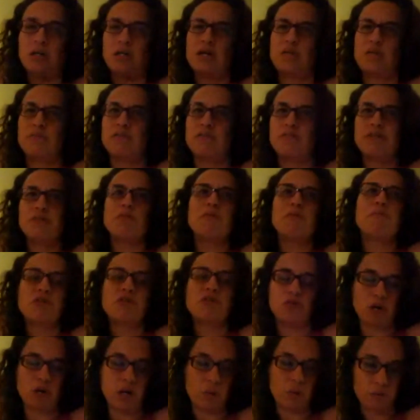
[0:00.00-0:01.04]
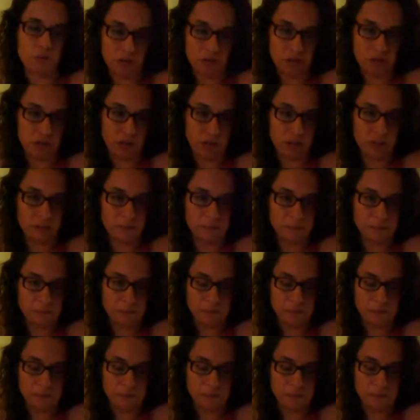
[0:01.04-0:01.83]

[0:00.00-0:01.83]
The Zimmerman trial was on.